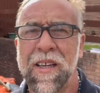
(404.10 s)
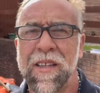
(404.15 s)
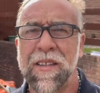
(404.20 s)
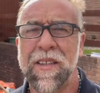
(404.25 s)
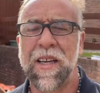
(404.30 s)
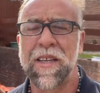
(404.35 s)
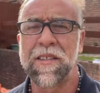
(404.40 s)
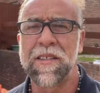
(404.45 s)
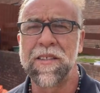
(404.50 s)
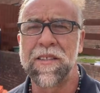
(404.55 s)

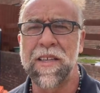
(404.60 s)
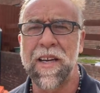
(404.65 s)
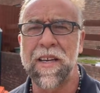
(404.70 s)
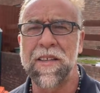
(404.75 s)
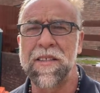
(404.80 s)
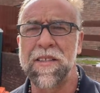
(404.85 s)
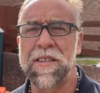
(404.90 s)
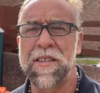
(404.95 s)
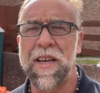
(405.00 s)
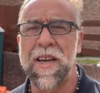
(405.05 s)
Testing,
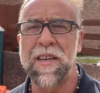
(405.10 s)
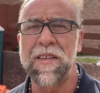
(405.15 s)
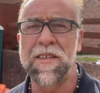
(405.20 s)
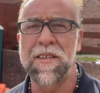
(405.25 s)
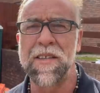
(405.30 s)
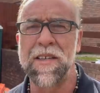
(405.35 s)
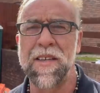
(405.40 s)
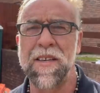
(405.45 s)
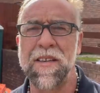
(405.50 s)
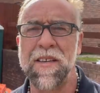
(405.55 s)
testing,
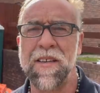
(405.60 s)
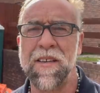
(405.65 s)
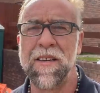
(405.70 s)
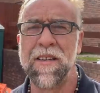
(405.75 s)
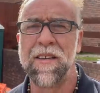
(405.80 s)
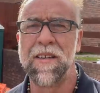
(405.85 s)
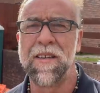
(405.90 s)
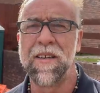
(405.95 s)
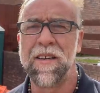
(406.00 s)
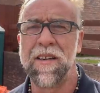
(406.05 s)
testing.
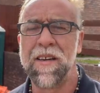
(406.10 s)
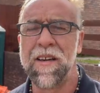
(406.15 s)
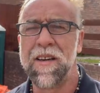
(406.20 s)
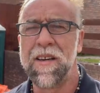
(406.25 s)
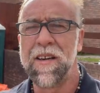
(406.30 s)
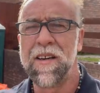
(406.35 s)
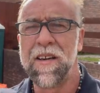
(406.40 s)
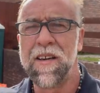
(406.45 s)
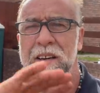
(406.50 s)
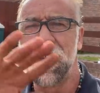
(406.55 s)

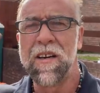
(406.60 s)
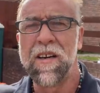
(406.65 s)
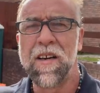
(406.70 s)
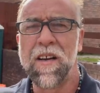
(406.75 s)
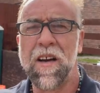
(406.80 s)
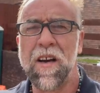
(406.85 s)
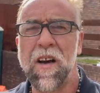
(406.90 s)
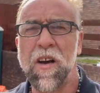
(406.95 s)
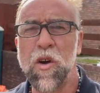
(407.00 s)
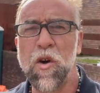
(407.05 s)

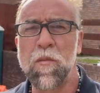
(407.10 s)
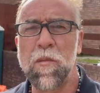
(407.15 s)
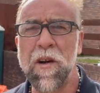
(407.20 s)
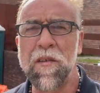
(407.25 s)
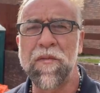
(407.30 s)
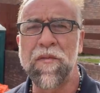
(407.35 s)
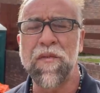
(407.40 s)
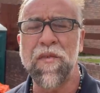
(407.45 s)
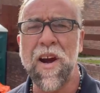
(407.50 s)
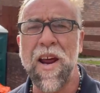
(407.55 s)
Hello, my
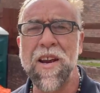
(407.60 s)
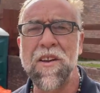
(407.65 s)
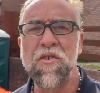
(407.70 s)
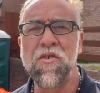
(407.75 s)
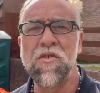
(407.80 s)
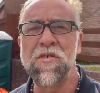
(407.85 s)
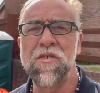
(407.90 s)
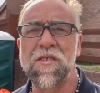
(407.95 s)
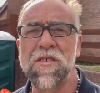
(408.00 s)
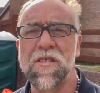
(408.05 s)

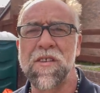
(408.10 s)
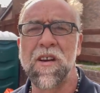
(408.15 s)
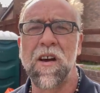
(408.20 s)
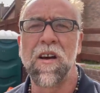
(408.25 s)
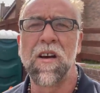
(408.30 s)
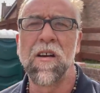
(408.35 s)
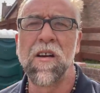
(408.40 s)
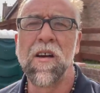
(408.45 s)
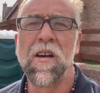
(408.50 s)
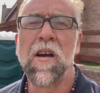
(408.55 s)
friends.
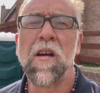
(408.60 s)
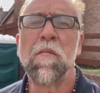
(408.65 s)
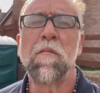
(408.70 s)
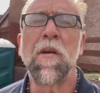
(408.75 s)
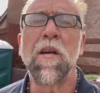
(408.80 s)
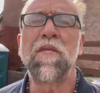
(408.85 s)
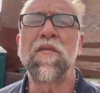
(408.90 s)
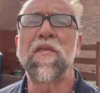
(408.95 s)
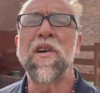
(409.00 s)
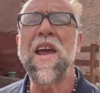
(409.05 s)

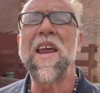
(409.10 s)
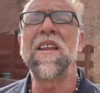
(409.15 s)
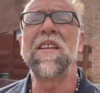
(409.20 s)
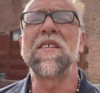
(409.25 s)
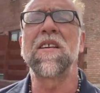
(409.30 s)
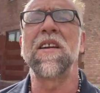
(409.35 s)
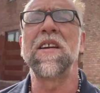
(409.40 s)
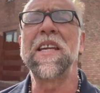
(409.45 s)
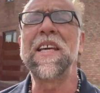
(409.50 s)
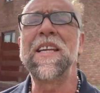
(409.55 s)
My friends,
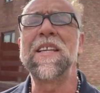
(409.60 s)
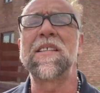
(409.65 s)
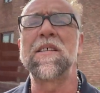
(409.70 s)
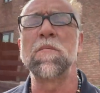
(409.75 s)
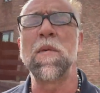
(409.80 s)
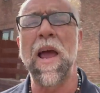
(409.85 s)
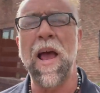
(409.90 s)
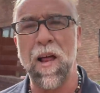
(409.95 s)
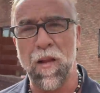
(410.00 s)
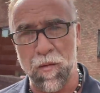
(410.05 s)
I need
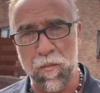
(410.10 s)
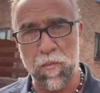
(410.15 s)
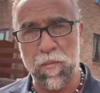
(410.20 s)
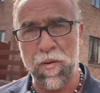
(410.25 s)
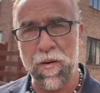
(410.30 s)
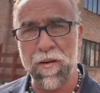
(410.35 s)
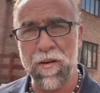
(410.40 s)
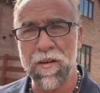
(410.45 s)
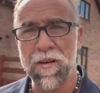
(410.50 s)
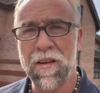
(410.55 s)
some help.
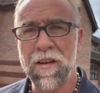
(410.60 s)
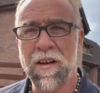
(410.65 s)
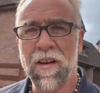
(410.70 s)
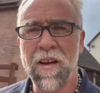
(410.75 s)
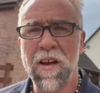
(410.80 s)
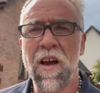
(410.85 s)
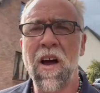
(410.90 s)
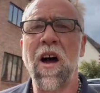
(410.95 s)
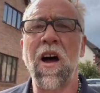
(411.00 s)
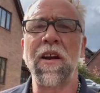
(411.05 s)

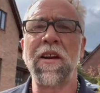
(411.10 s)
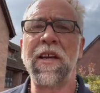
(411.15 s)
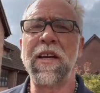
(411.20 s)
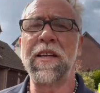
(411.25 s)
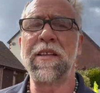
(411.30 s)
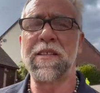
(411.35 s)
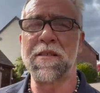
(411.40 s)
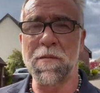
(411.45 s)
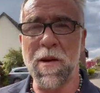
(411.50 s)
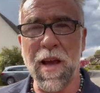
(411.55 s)
I
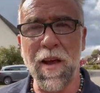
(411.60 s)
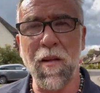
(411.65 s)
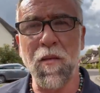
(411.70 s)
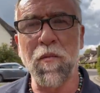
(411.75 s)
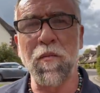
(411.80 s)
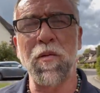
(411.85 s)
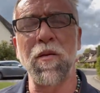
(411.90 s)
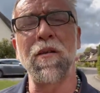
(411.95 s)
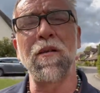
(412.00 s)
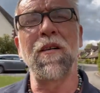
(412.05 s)
need some
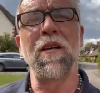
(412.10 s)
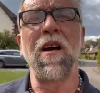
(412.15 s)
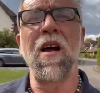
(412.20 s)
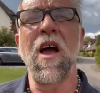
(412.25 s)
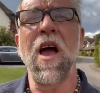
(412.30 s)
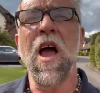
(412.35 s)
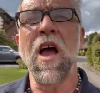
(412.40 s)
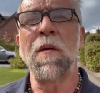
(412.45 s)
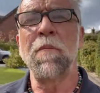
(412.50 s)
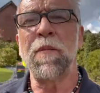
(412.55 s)
help
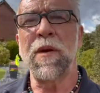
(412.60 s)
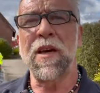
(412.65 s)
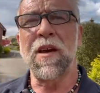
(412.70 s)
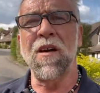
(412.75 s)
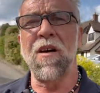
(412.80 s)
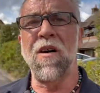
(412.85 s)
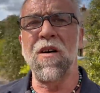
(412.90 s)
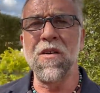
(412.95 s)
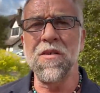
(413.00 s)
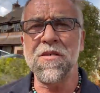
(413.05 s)

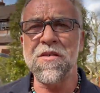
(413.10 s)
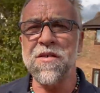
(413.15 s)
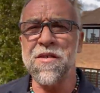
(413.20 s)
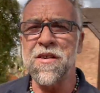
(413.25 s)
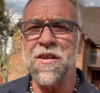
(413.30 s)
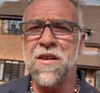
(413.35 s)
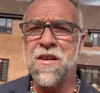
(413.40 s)
because